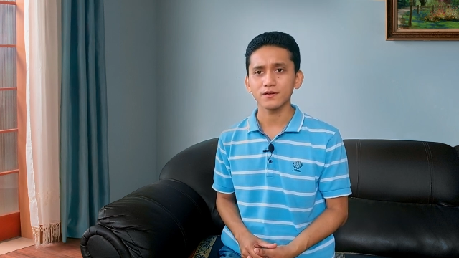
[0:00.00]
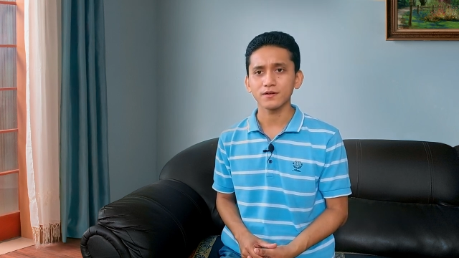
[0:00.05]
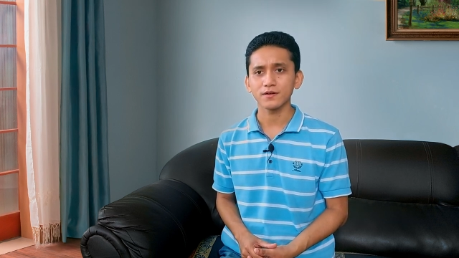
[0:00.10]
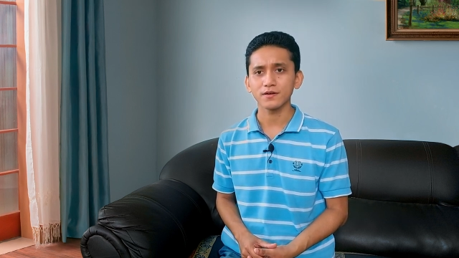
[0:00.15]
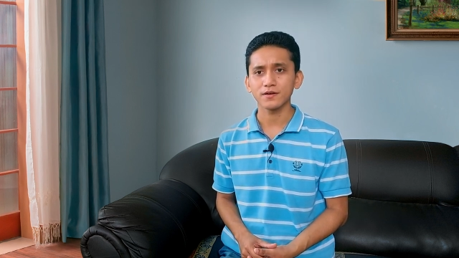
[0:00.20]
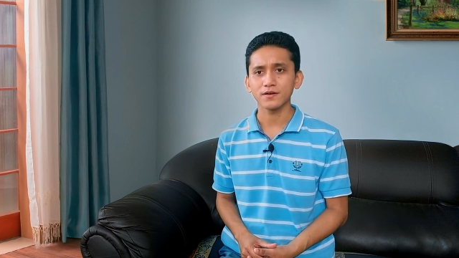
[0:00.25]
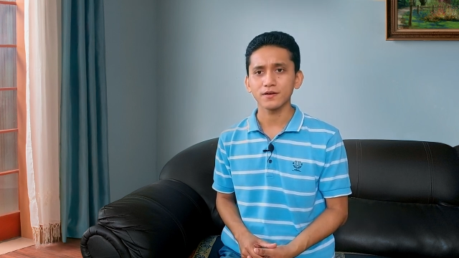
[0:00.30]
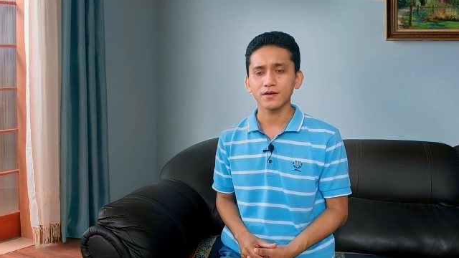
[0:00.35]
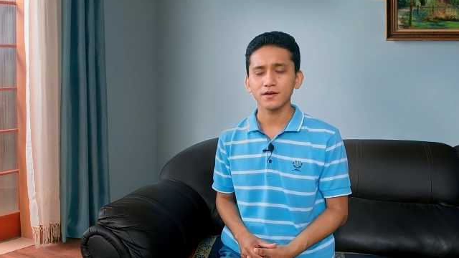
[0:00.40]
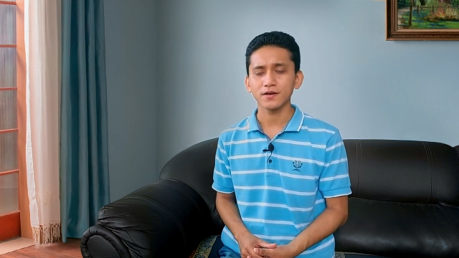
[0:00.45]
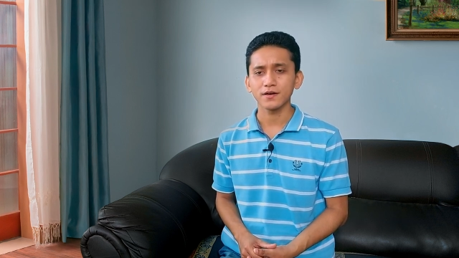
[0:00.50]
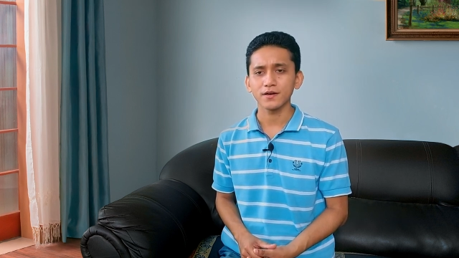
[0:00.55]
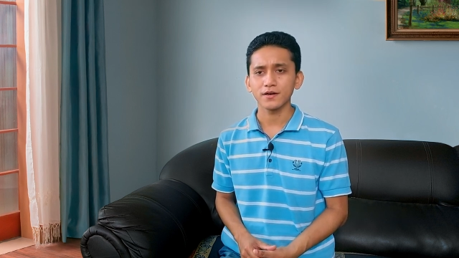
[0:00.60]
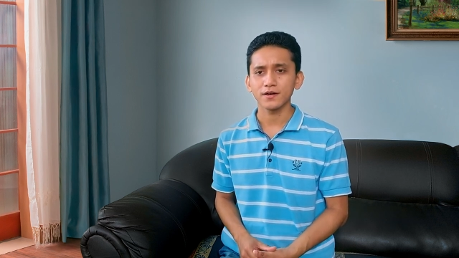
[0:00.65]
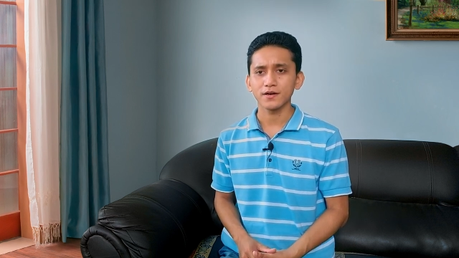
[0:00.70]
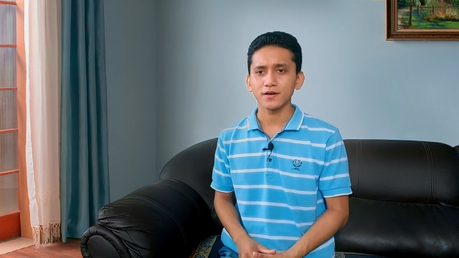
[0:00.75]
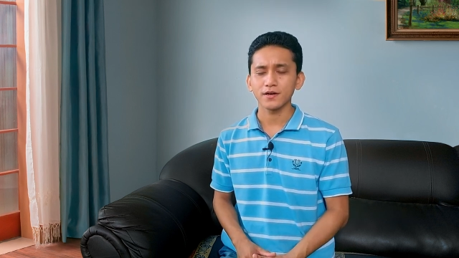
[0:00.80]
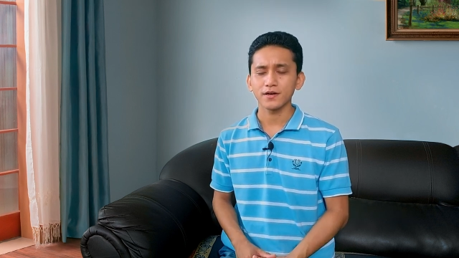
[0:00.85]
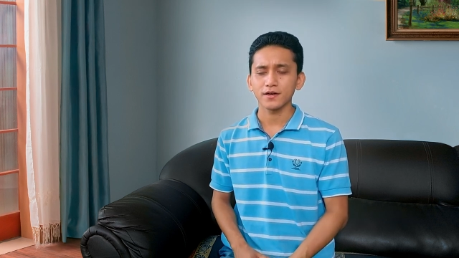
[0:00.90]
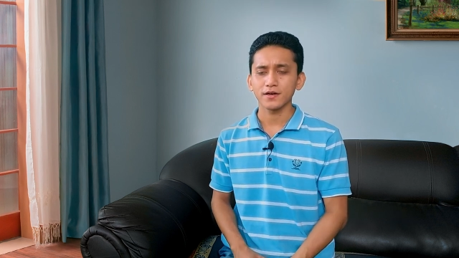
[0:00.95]

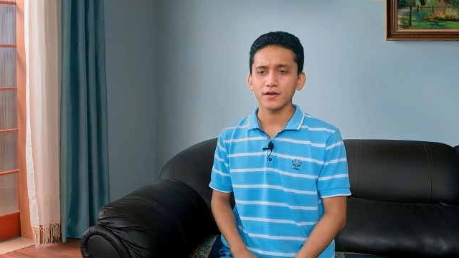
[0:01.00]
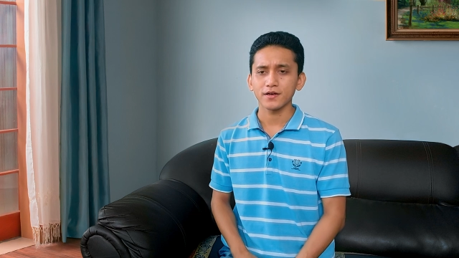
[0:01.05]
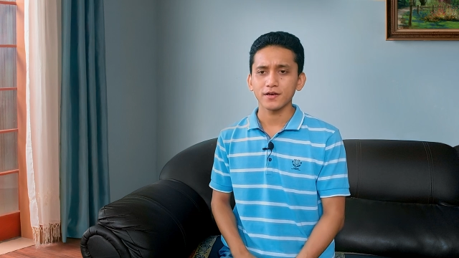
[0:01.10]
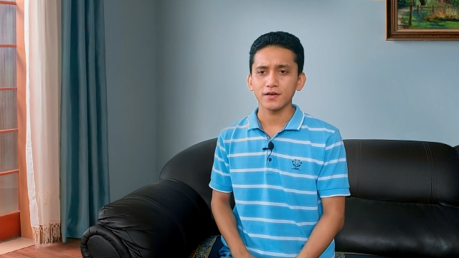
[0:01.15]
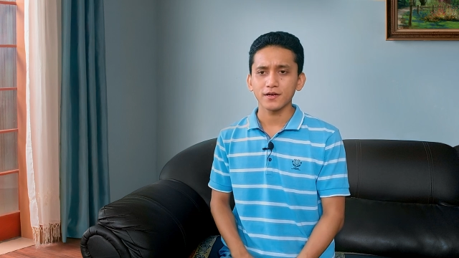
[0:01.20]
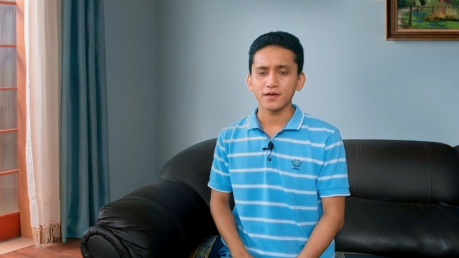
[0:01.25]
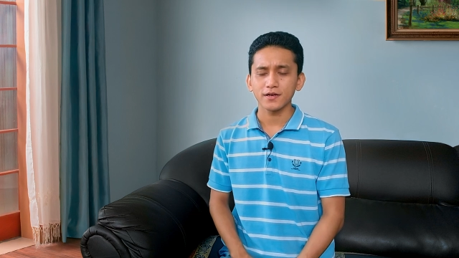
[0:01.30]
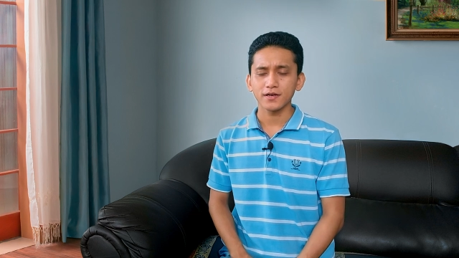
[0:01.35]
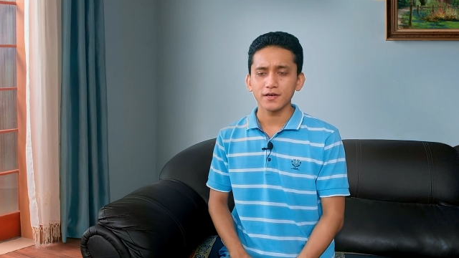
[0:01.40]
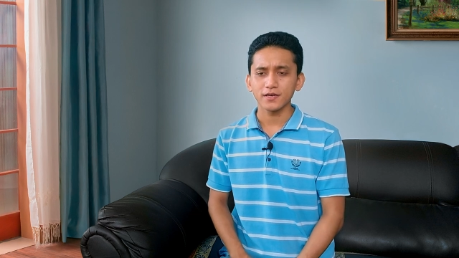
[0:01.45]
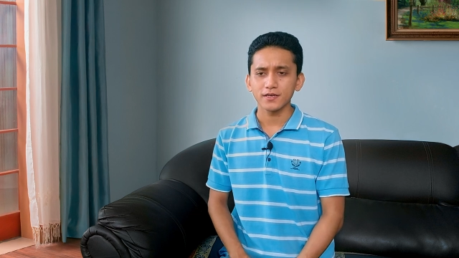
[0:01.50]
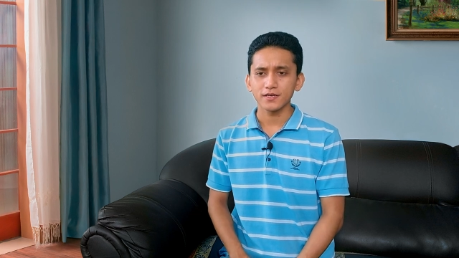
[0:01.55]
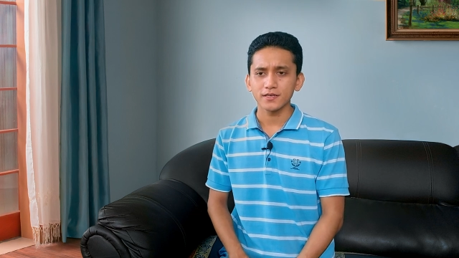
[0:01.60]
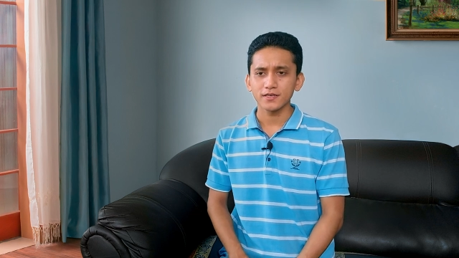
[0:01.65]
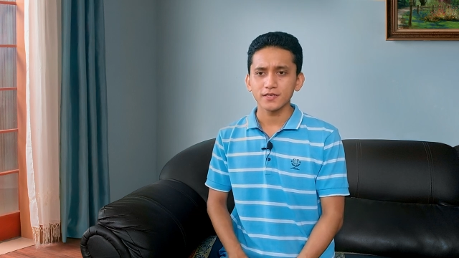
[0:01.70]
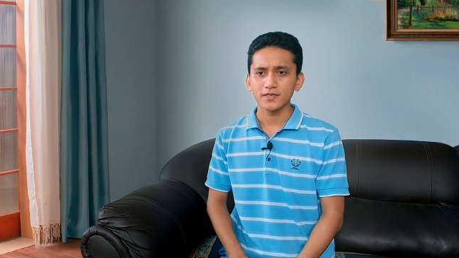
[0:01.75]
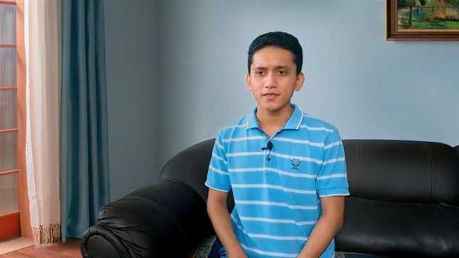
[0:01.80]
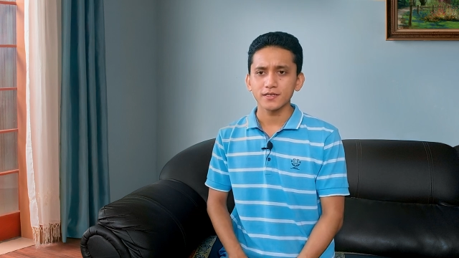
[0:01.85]
(silence)